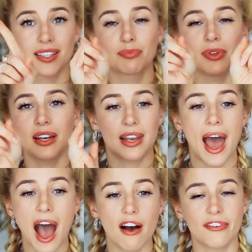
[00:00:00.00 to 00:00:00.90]
split in
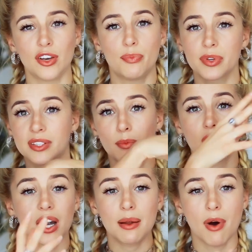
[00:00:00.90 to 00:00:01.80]
half and you put some
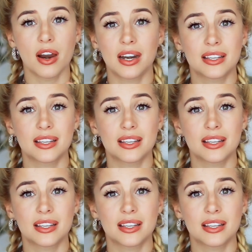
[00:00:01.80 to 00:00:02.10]
cream on it,